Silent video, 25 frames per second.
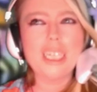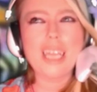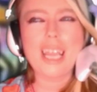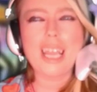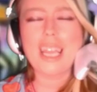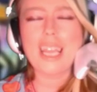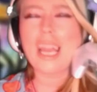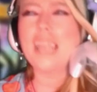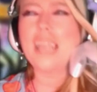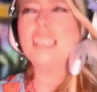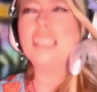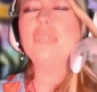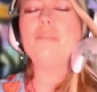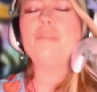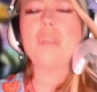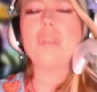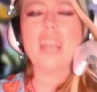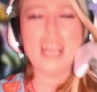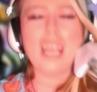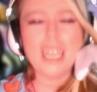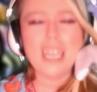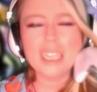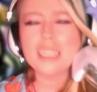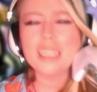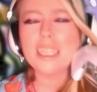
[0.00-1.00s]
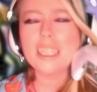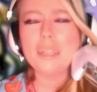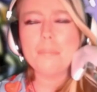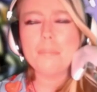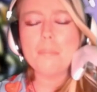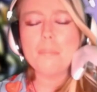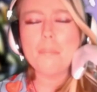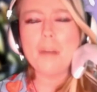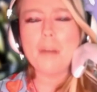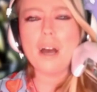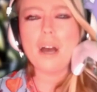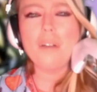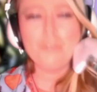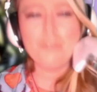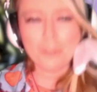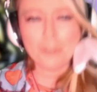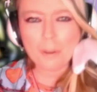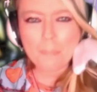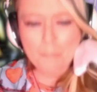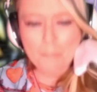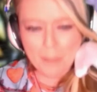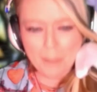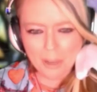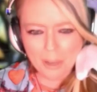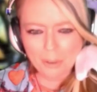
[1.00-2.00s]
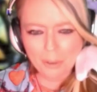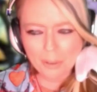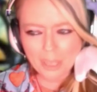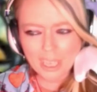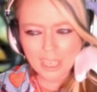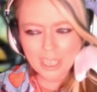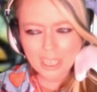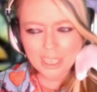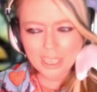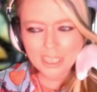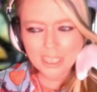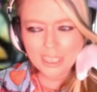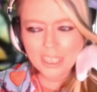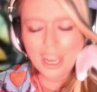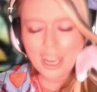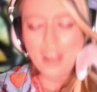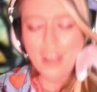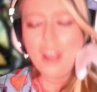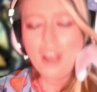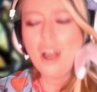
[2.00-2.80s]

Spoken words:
and kind of an anthem of rebellion,